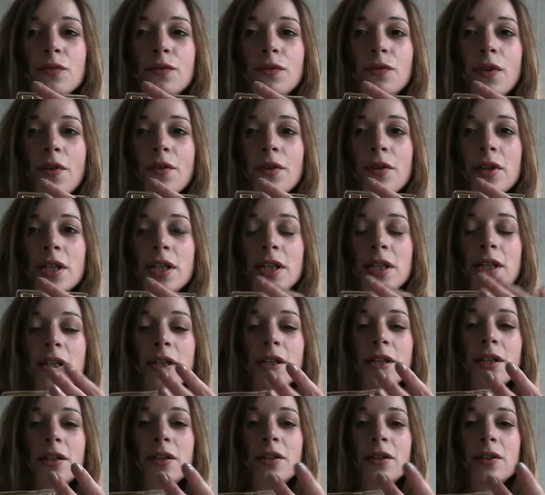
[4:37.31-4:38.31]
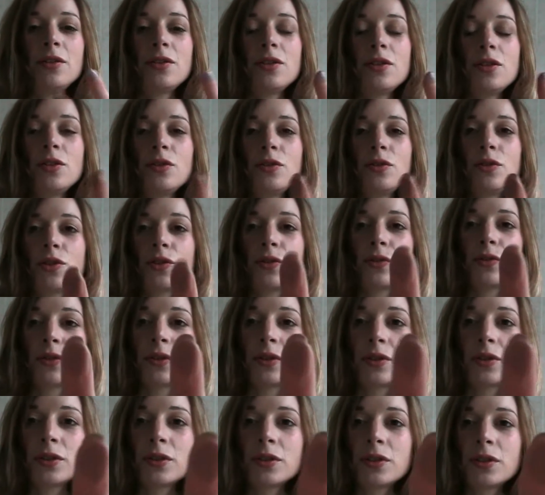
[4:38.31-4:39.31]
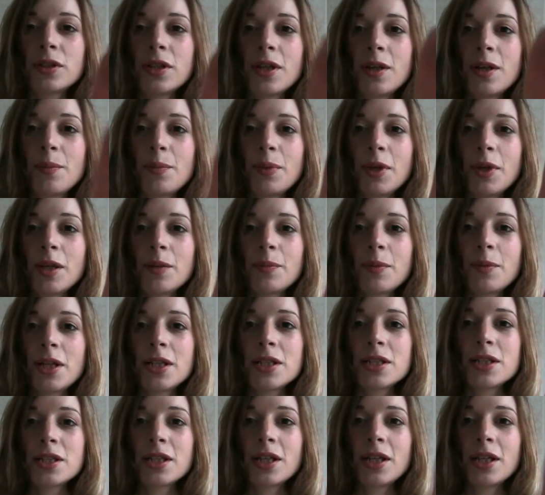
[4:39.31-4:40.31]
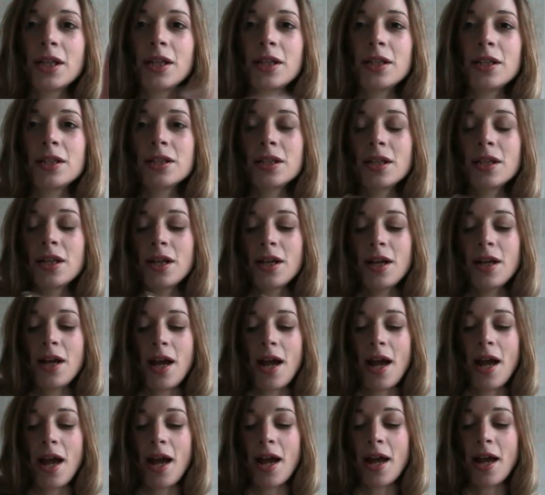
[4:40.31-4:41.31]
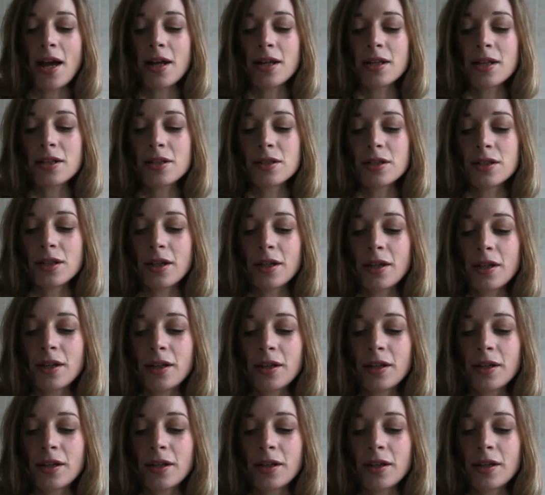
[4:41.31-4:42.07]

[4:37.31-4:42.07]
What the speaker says: very neutral, pigmented, and